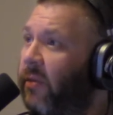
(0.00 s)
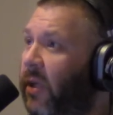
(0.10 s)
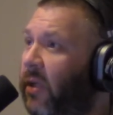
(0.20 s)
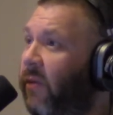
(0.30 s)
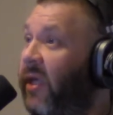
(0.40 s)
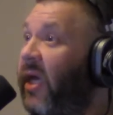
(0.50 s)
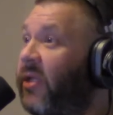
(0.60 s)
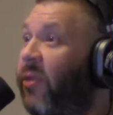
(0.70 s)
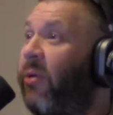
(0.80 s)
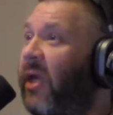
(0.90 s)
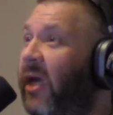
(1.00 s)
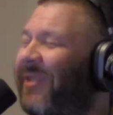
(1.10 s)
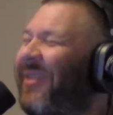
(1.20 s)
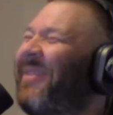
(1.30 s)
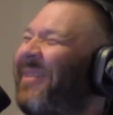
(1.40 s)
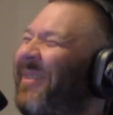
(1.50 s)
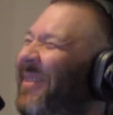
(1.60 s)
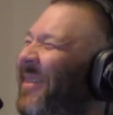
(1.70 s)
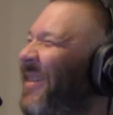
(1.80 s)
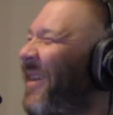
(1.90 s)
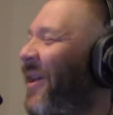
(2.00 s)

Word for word: I mean, years, three years. True.